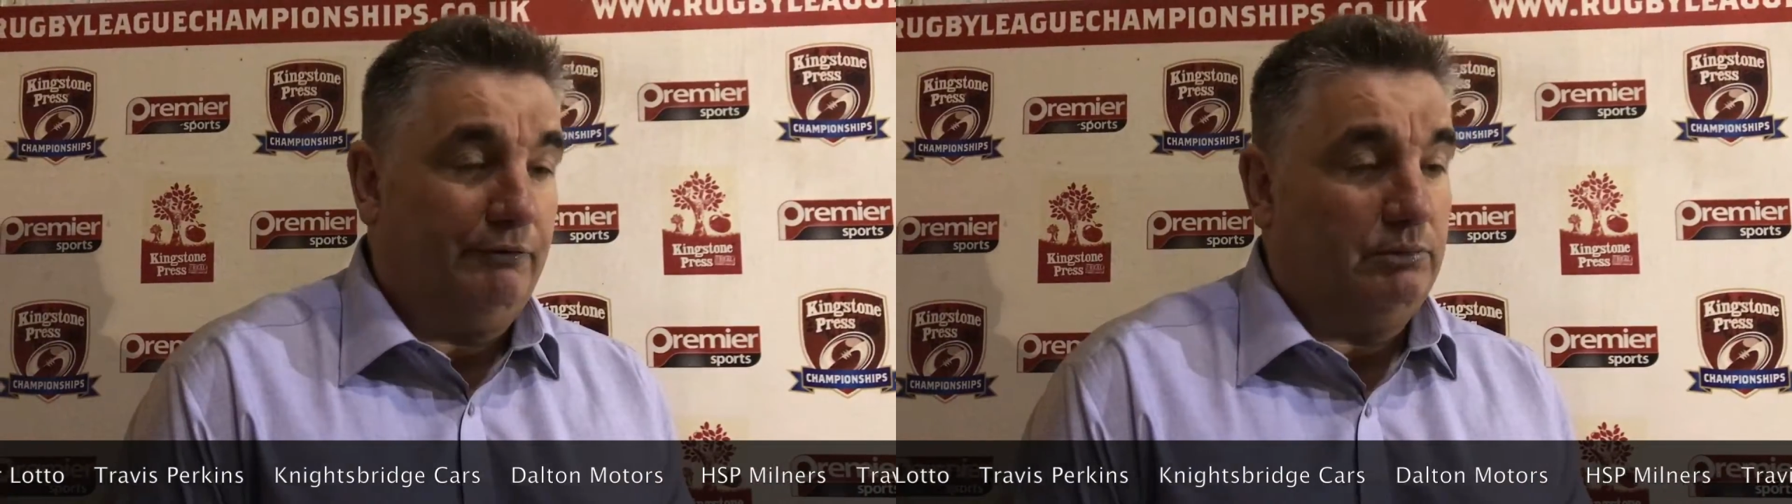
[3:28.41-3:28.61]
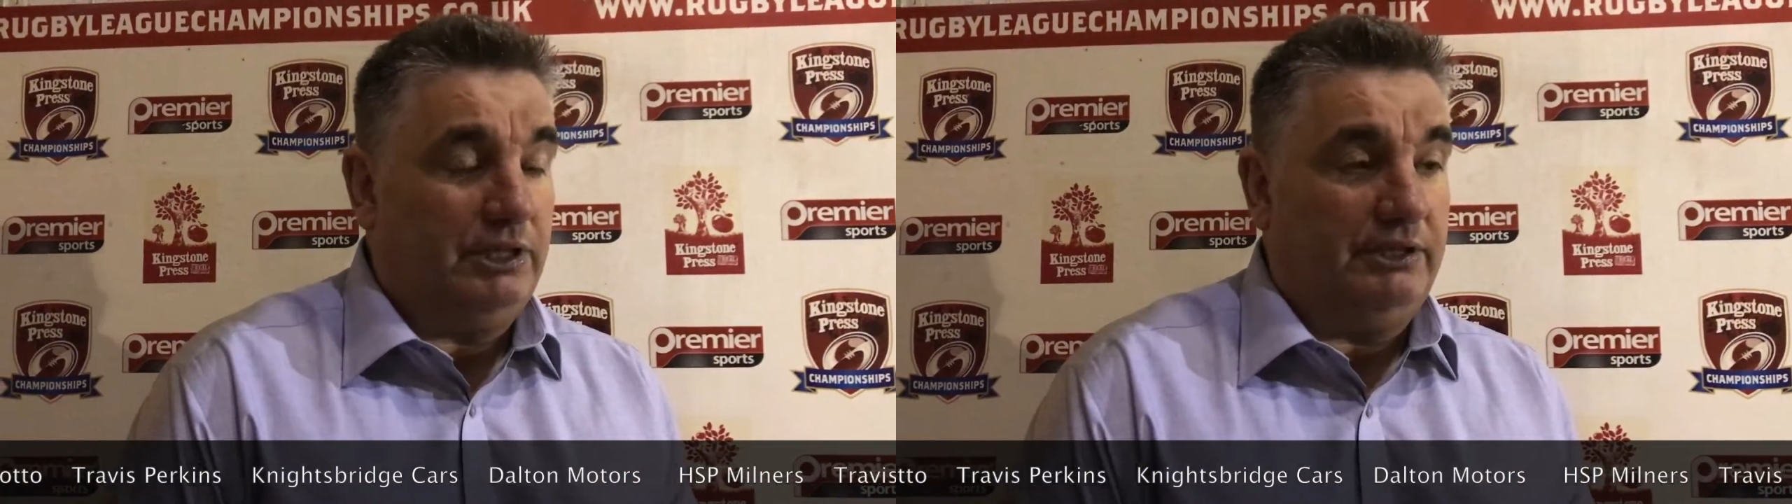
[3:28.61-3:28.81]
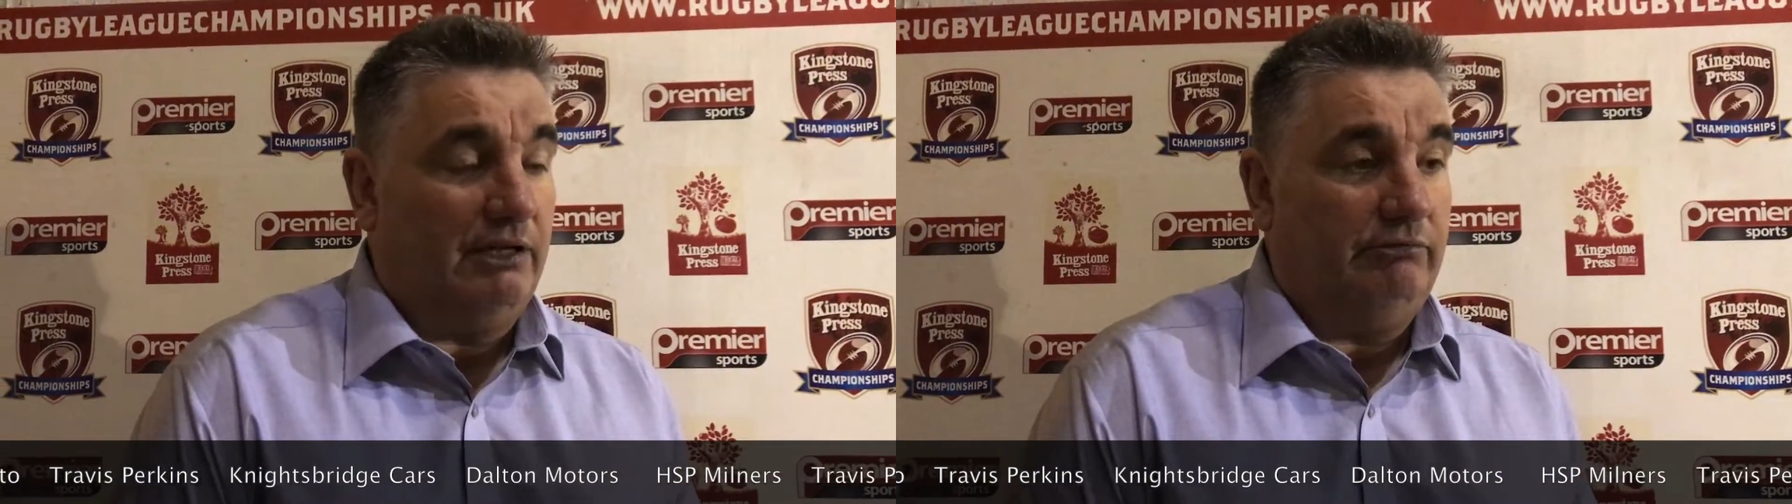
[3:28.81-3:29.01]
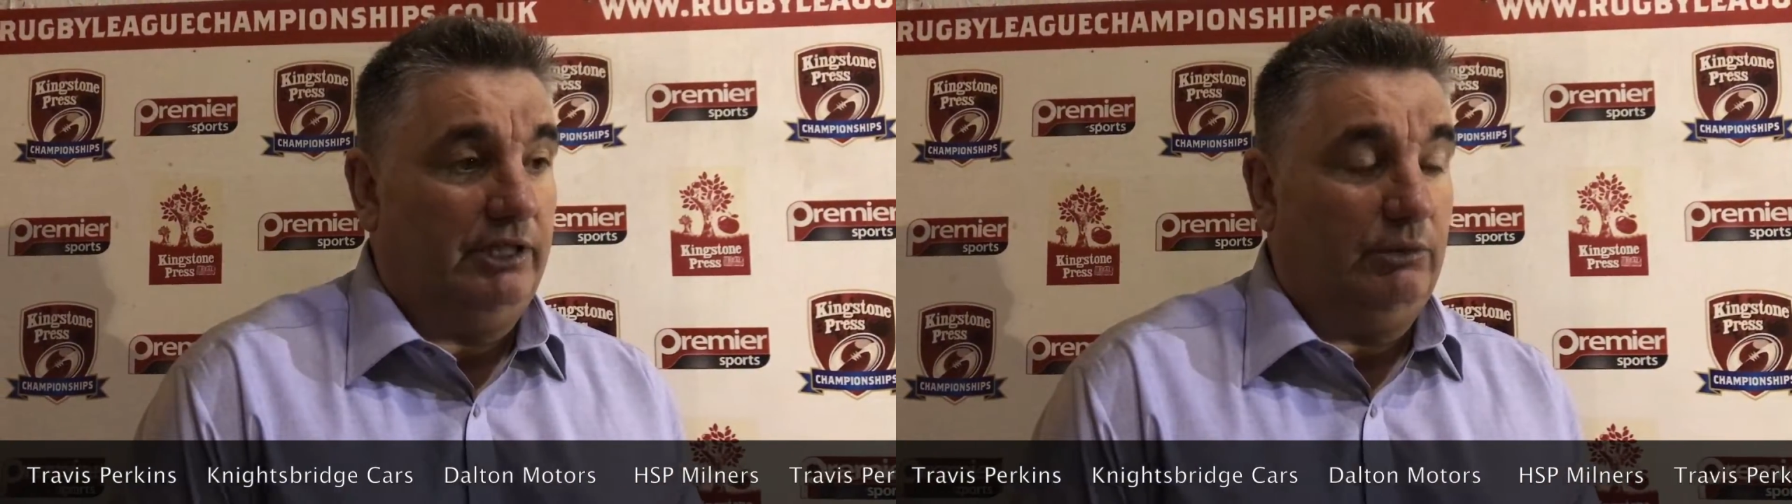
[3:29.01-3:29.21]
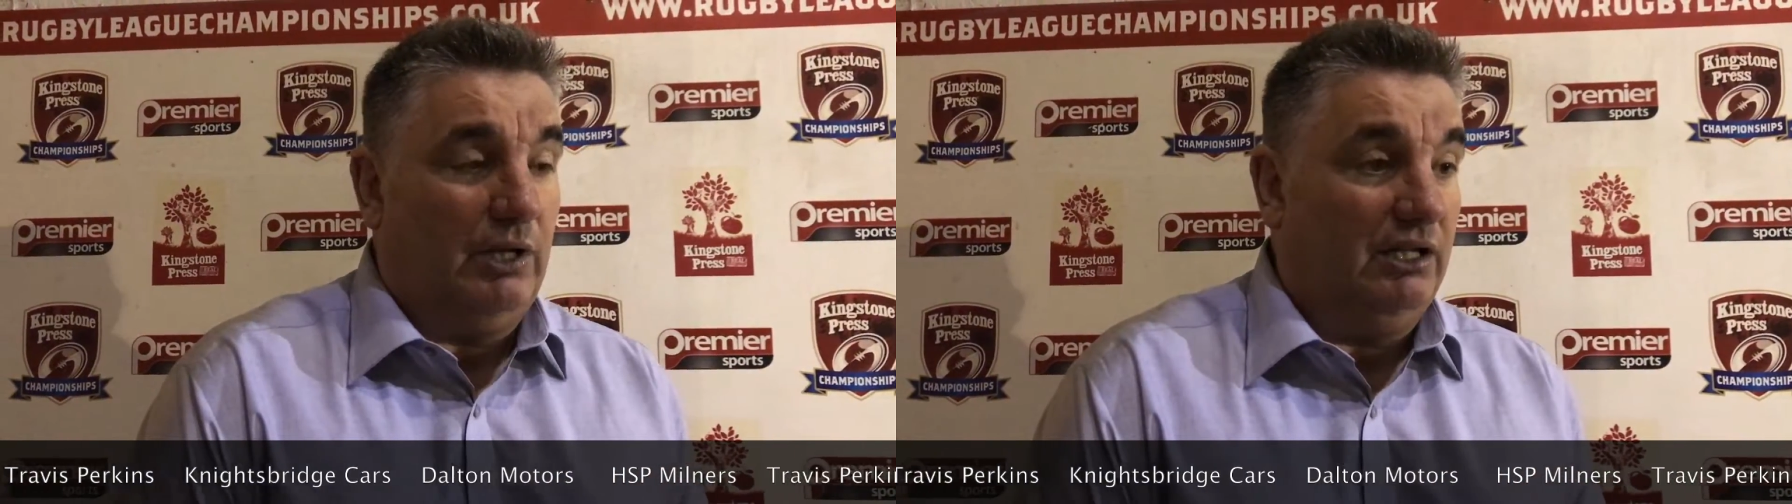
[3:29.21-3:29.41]
and we did that
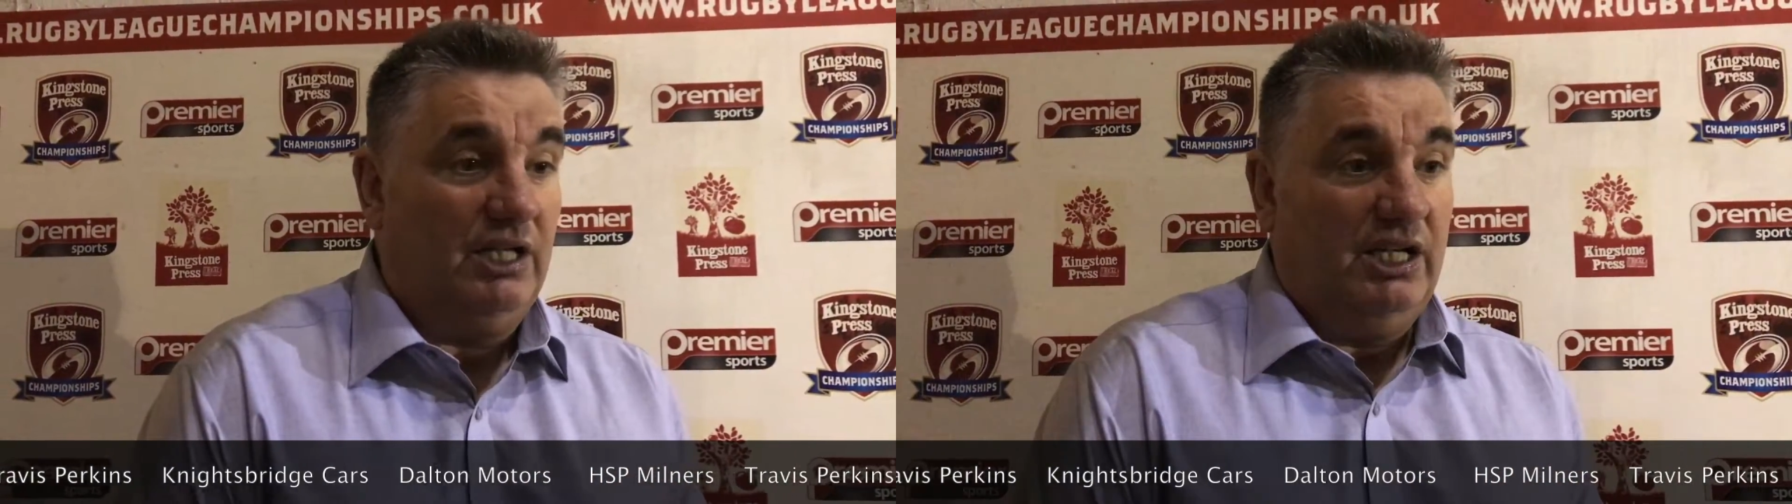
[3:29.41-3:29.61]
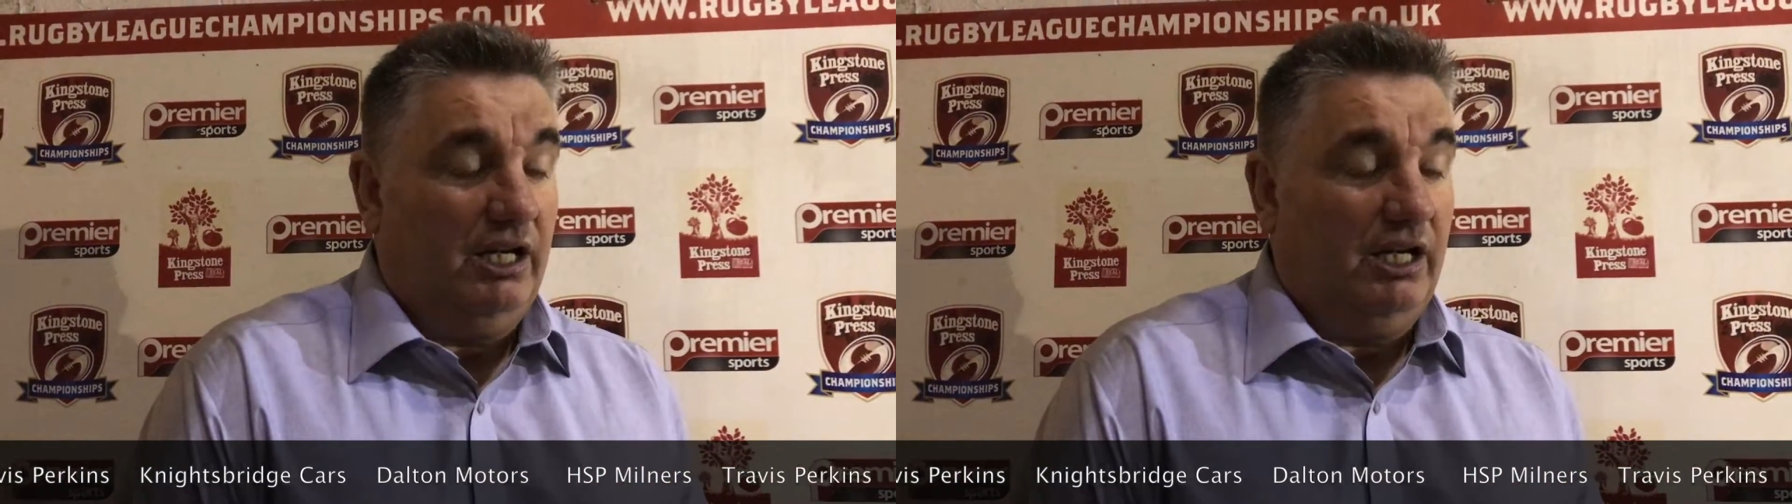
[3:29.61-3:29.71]
really well